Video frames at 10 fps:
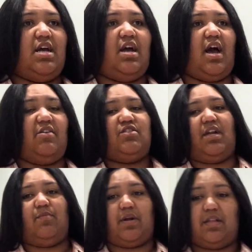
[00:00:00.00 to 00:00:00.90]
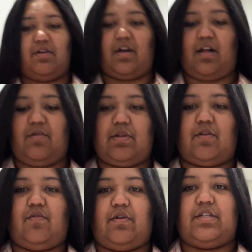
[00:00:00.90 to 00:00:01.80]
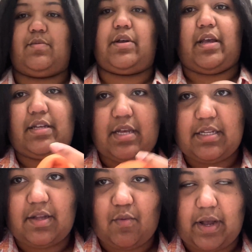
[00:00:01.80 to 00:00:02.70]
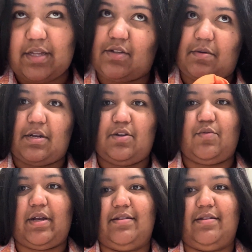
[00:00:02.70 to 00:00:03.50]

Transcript: I was trying to bring a little color with the orange. Okay, Kiki said white, so I'm gonna do white.